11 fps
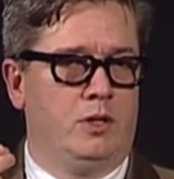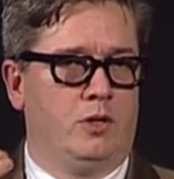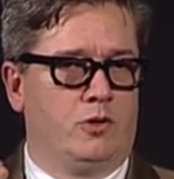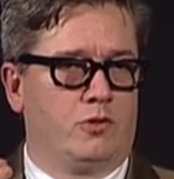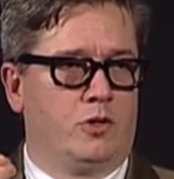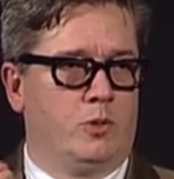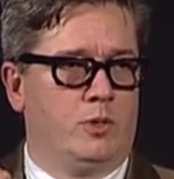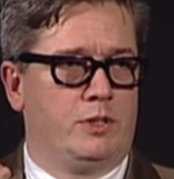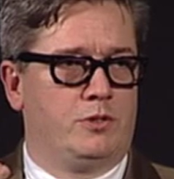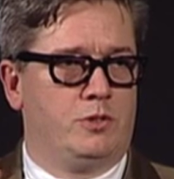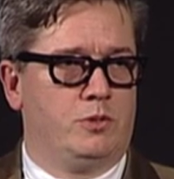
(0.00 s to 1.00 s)
not only
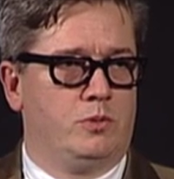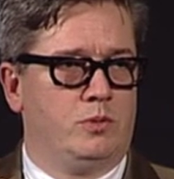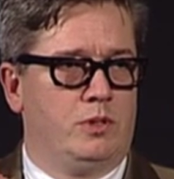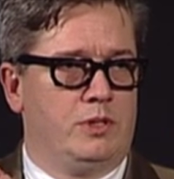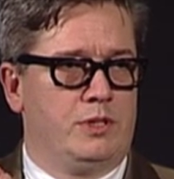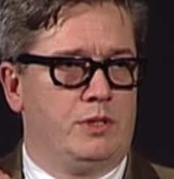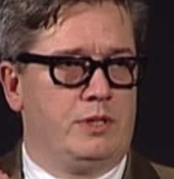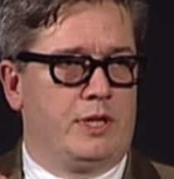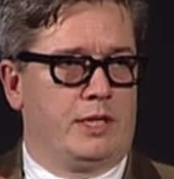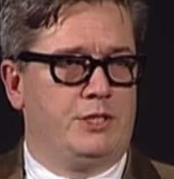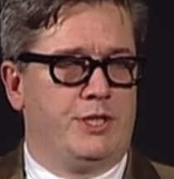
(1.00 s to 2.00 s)
to
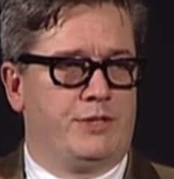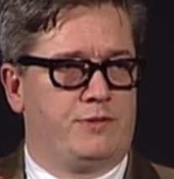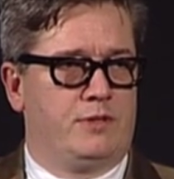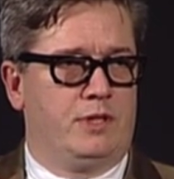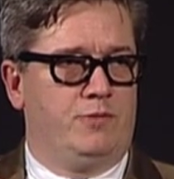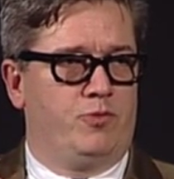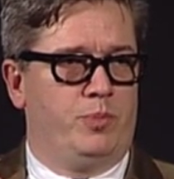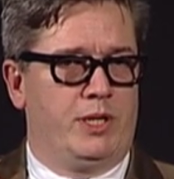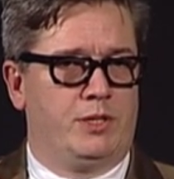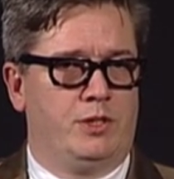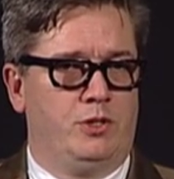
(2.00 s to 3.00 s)
digest the
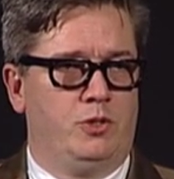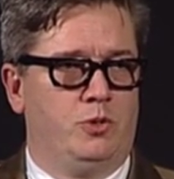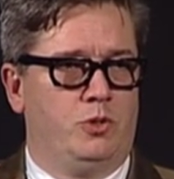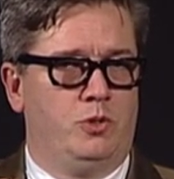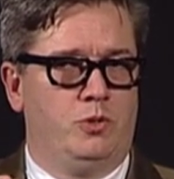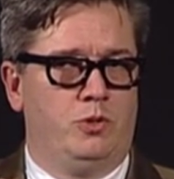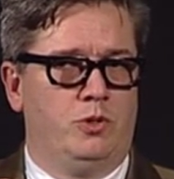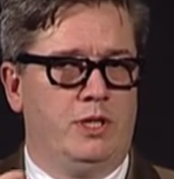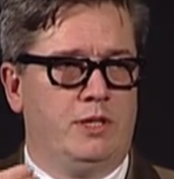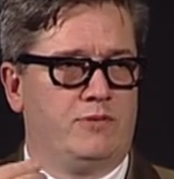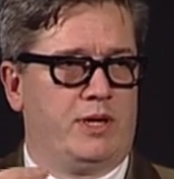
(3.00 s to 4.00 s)
information, you
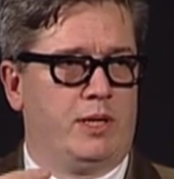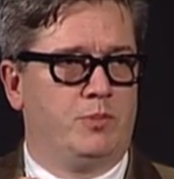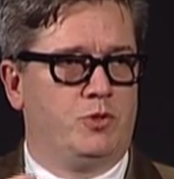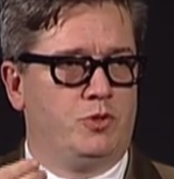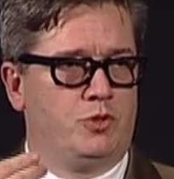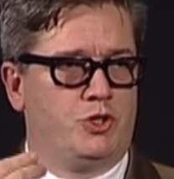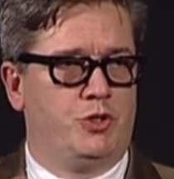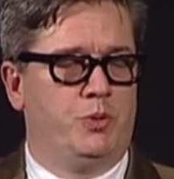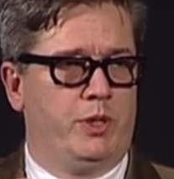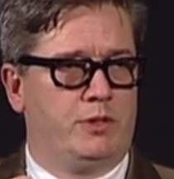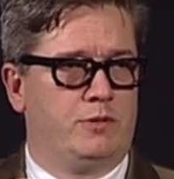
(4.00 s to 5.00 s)
need time to chew
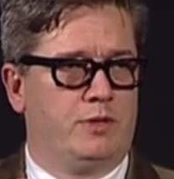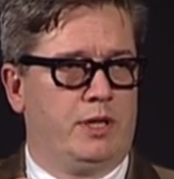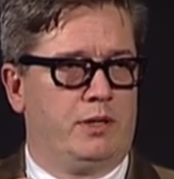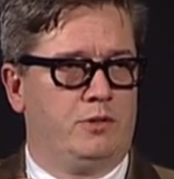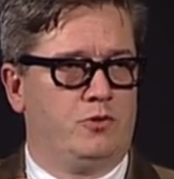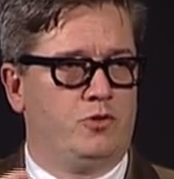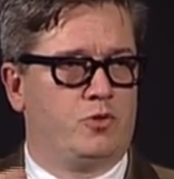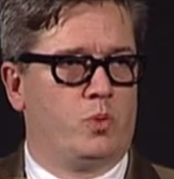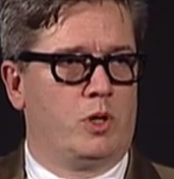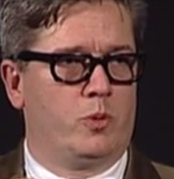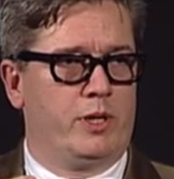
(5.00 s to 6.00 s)
it and to
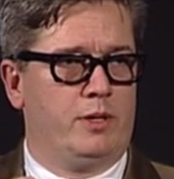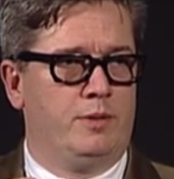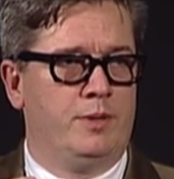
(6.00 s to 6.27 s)
swallow it.